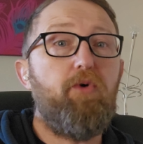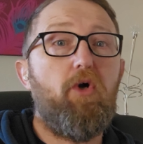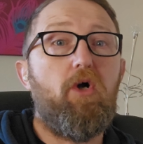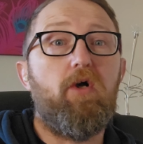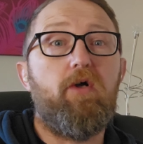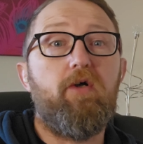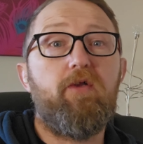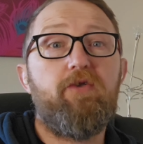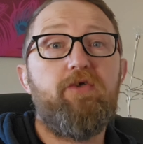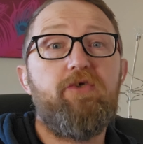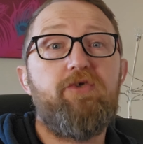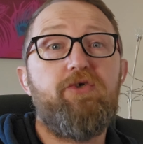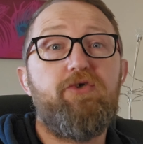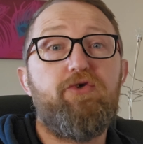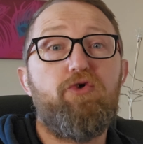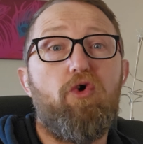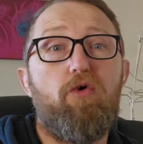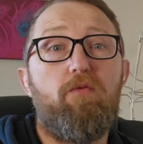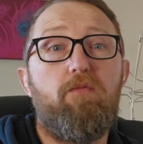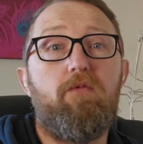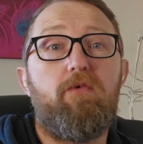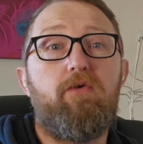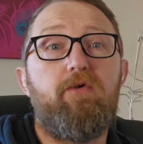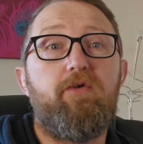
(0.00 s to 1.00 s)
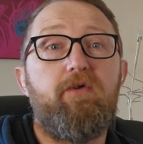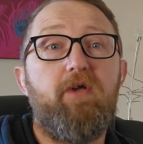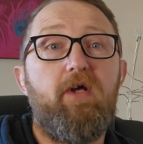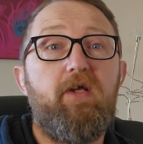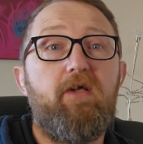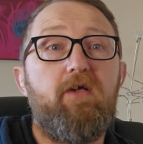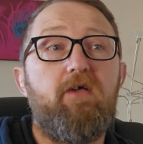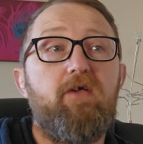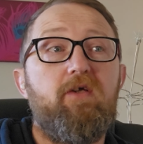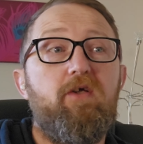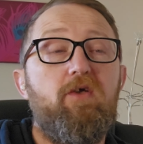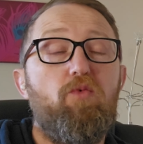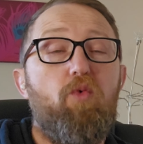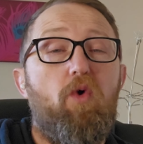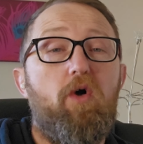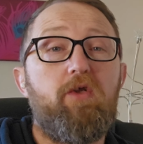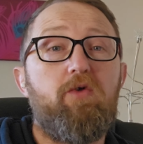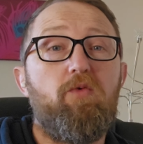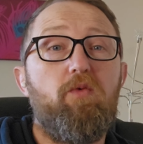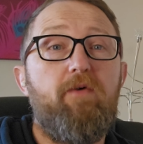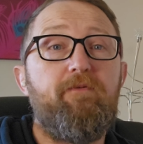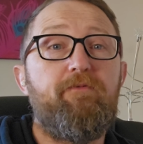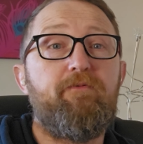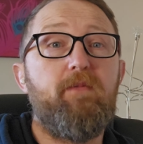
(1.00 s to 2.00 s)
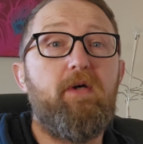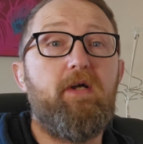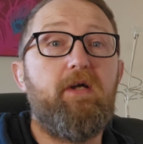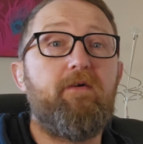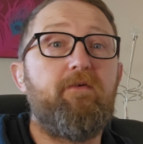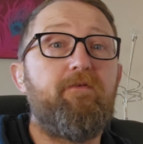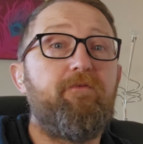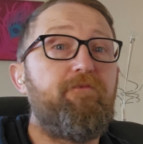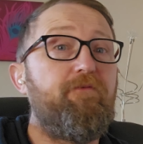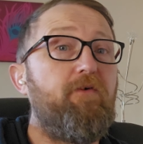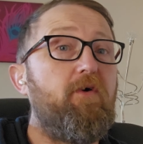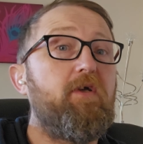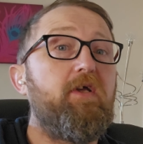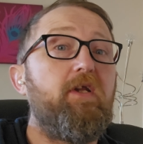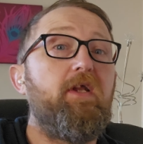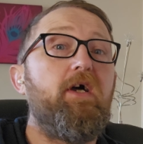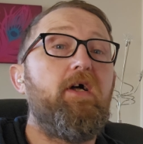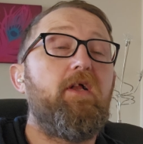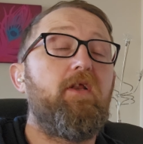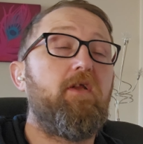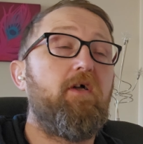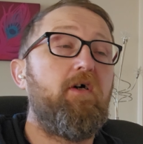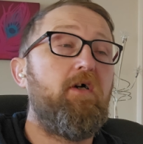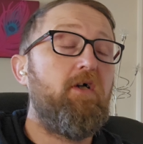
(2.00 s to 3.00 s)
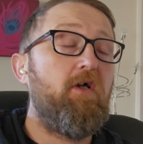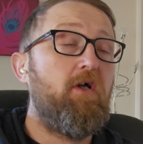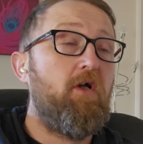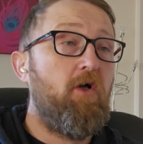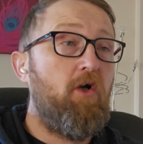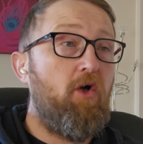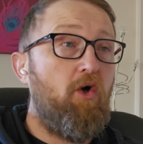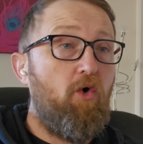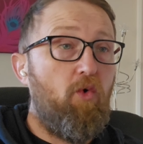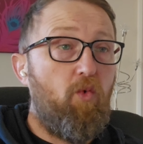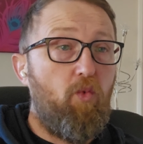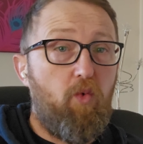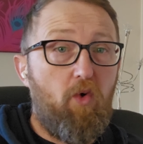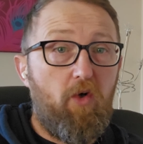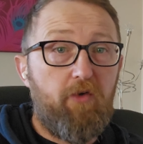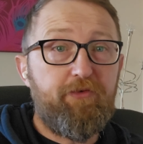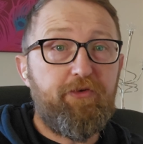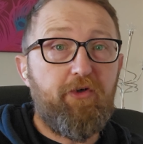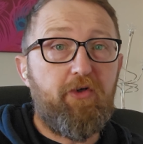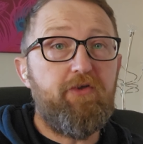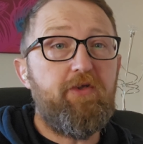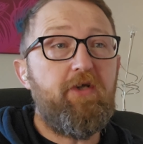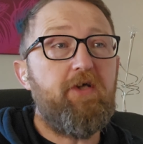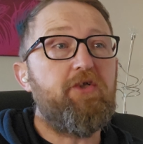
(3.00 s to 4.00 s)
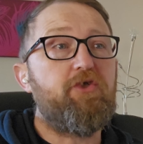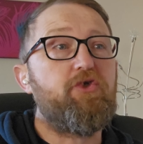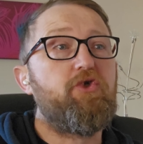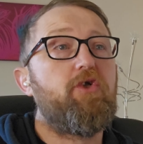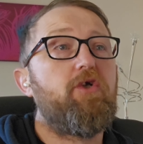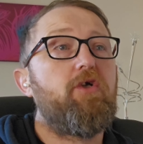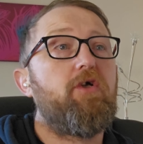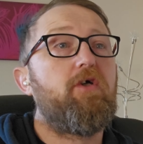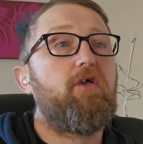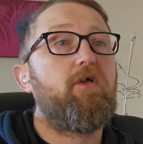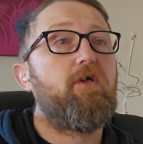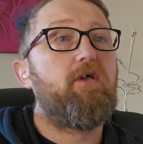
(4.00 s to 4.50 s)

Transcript: But at least he's home, right? You walked away from it. Fucking hell. Well done, Nidge.